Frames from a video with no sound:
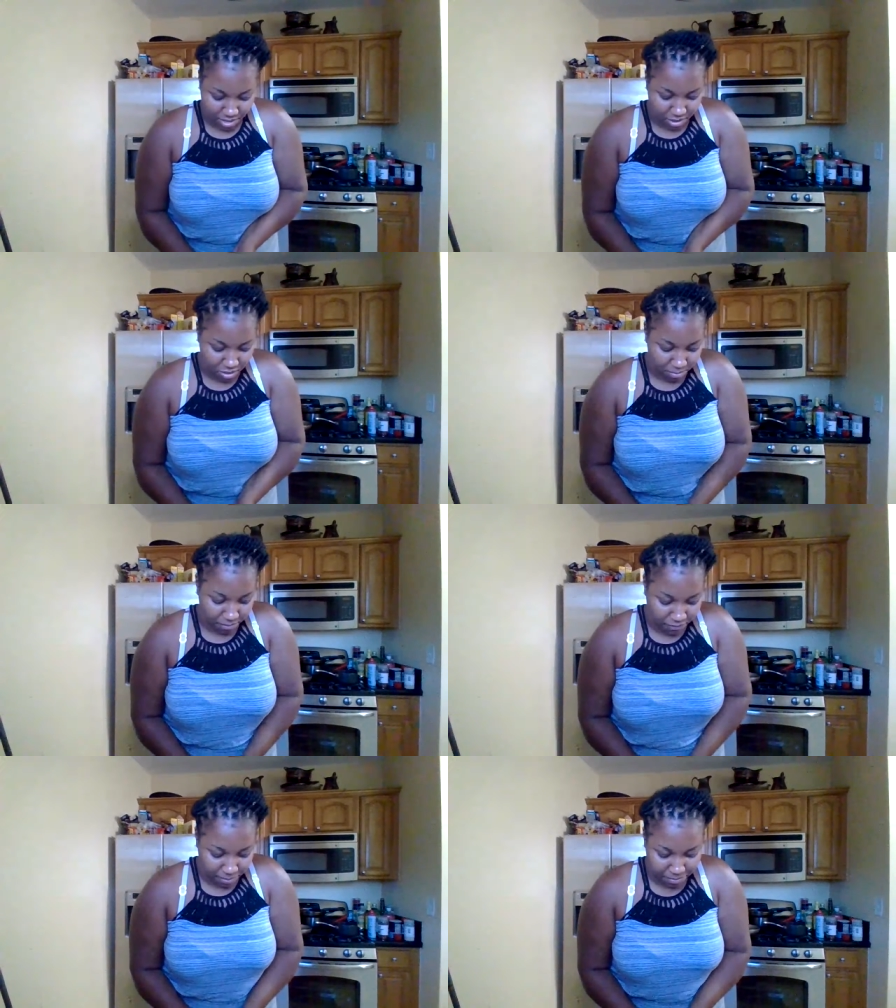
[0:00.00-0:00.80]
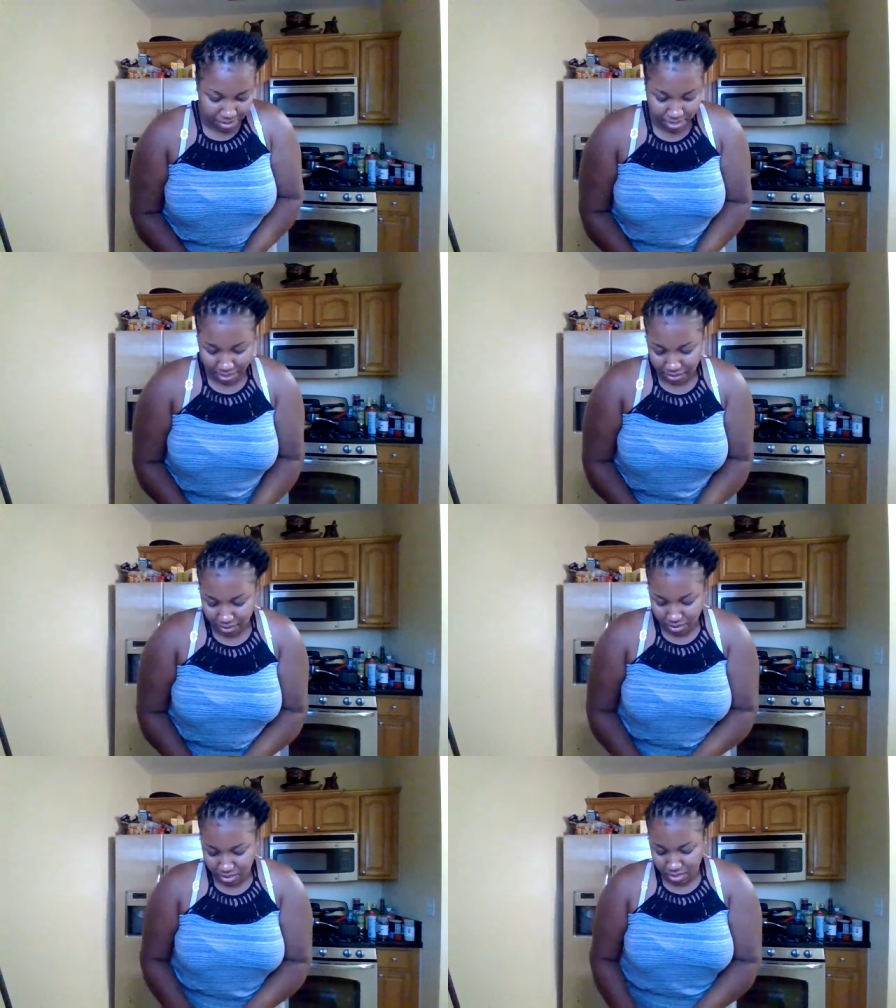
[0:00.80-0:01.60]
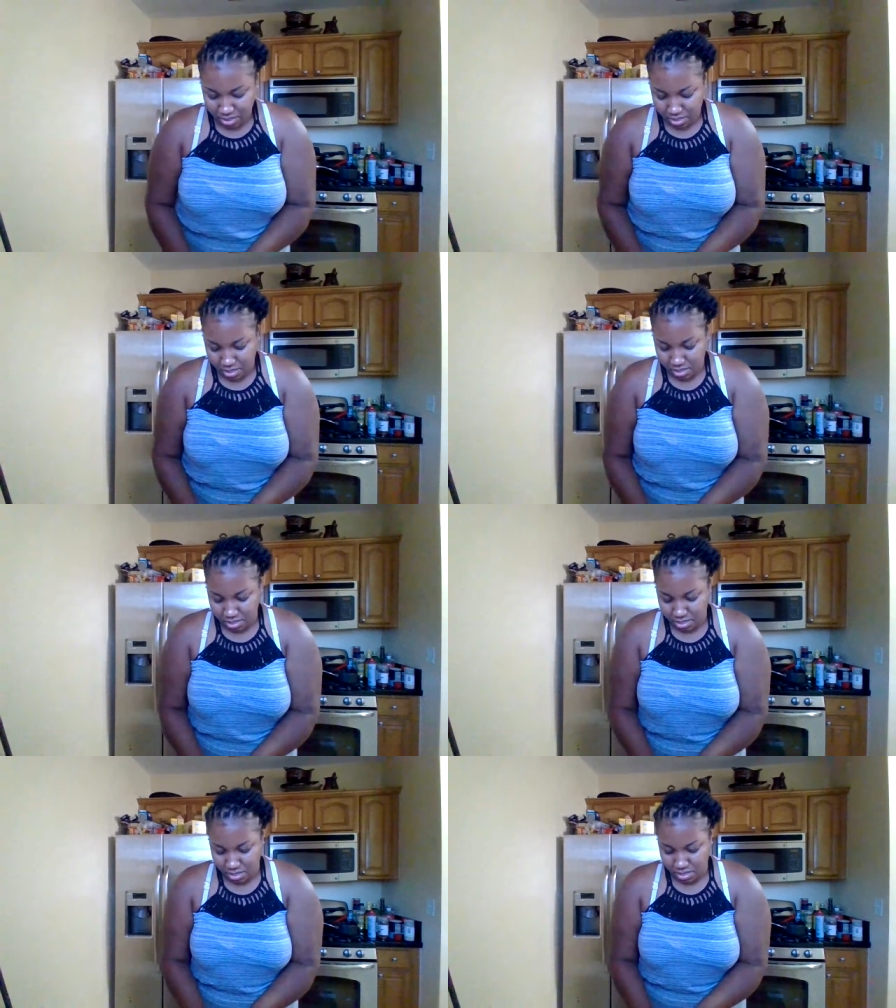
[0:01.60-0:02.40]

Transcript: I'll be flipping it like this